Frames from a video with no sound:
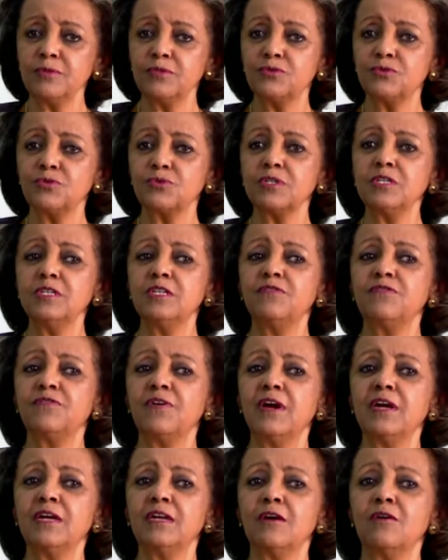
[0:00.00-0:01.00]
to
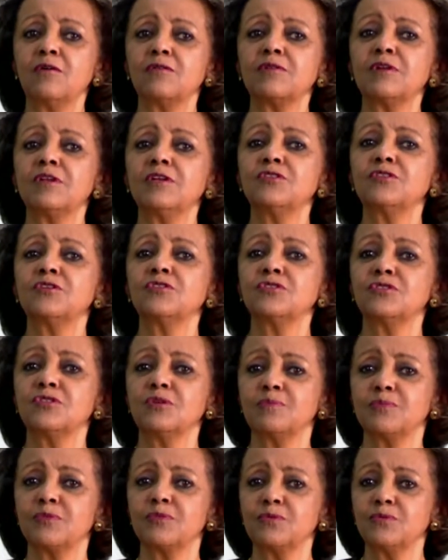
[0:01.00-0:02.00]
redefine our
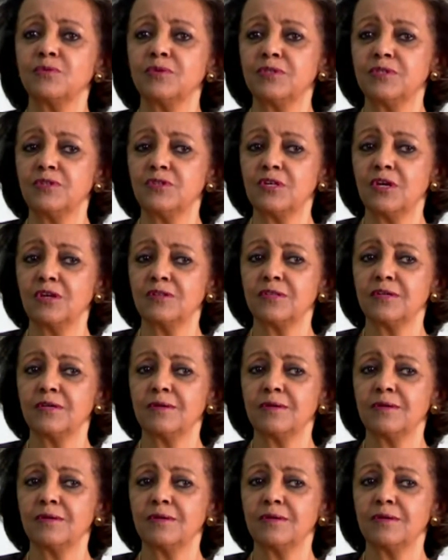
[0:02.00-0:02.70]
relationships with each other.